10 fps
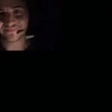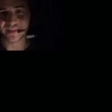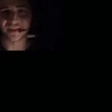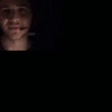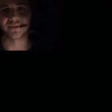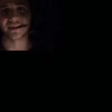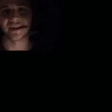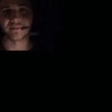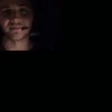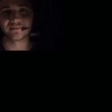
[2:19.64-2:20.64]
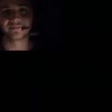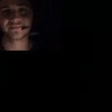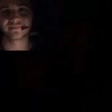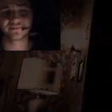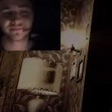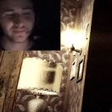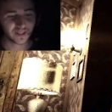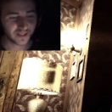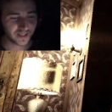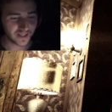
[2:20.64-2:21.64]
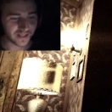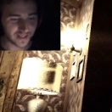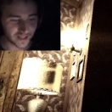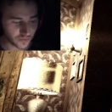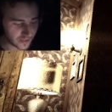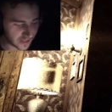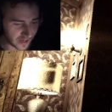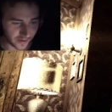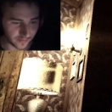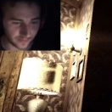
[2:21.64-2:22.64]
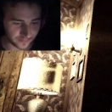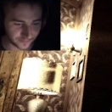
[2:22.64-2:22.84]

Yes, we can. Yes, we can.